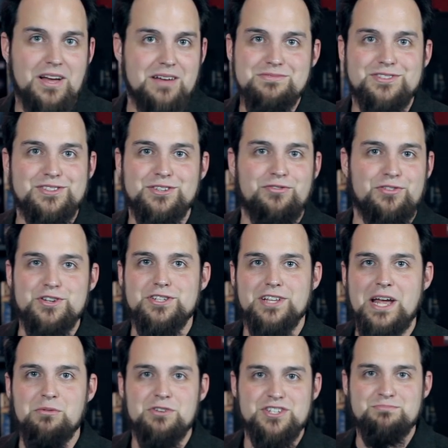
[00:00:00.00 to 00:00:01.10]
am the French
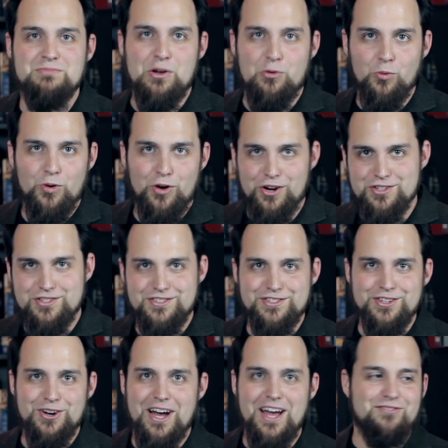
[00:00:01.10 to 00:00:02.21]
language is my worst,
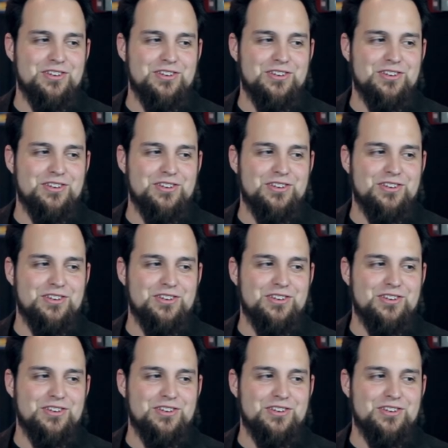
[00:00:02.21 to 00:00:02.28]
so I have